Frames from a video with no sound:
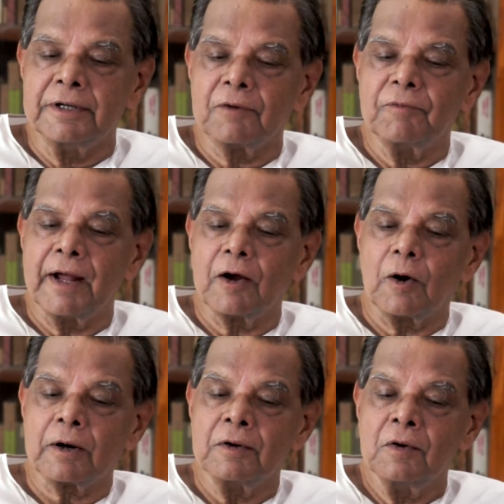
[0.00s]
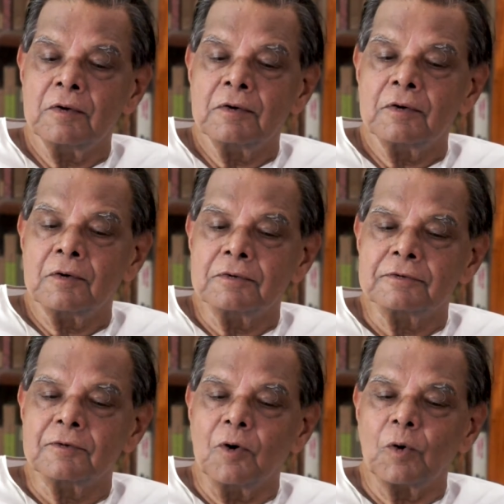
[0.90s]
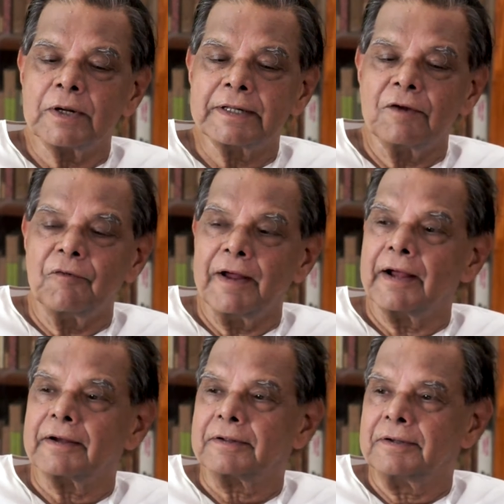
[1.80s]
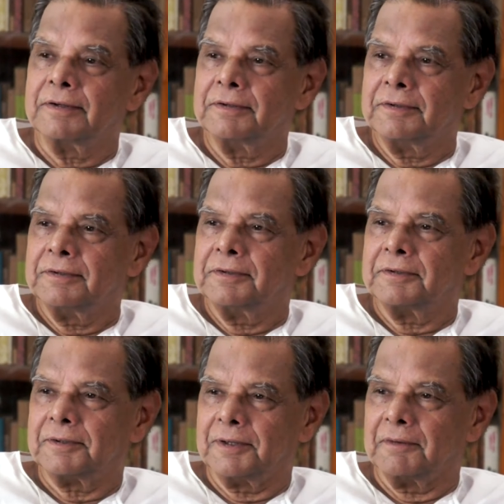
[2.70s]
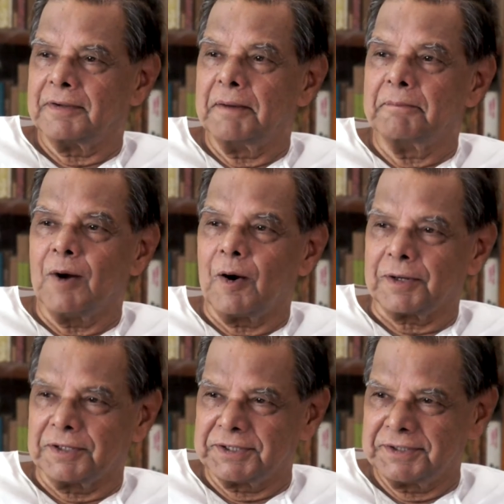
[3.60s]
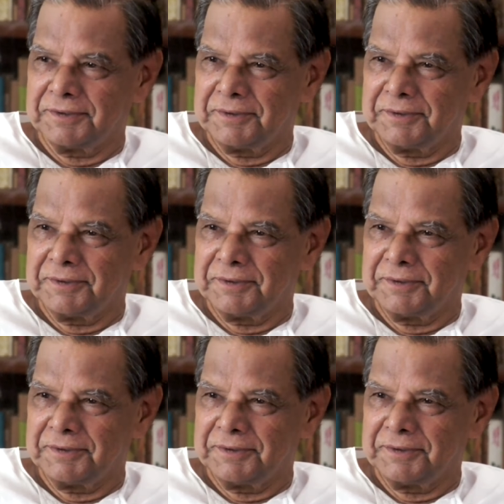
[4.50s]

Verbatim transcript: Here we have got only the vague term, immortals.